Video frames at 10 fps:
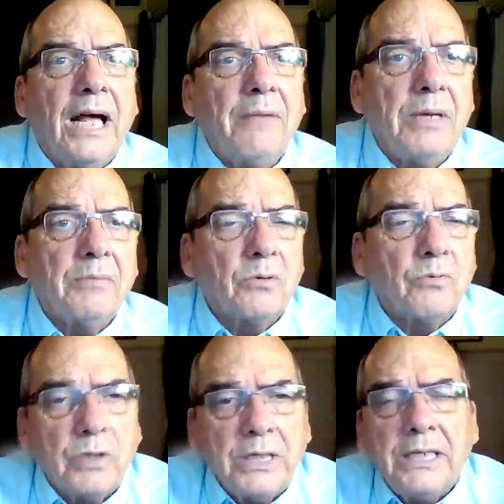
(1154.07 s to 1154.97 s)
I'd be able to
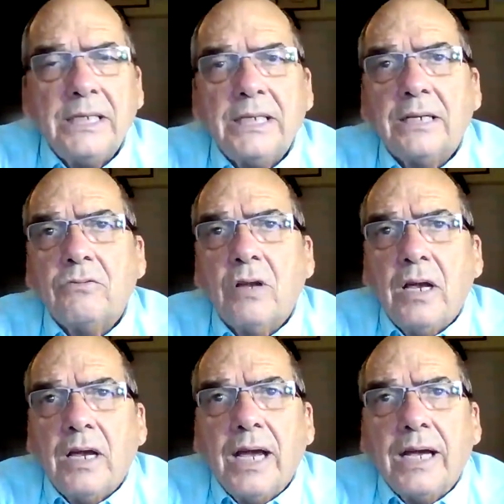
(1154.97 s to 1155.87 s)
read
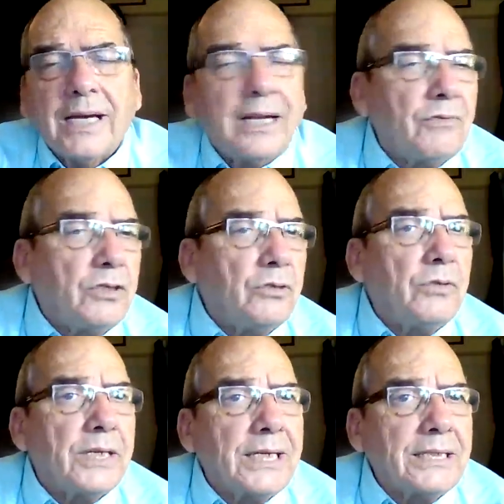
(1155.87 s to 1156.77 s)
and kind of do
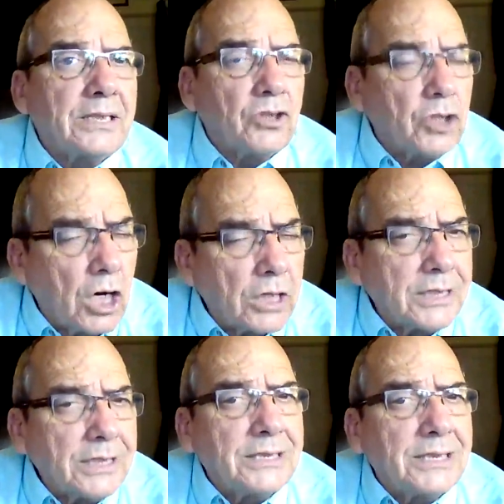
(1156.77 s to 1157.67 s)
things and
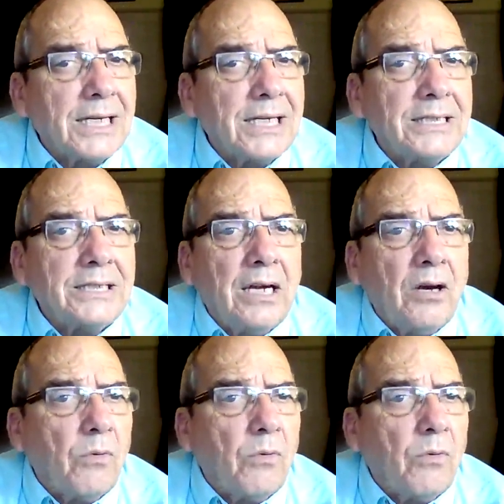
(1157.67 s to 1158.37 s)
talk to these guides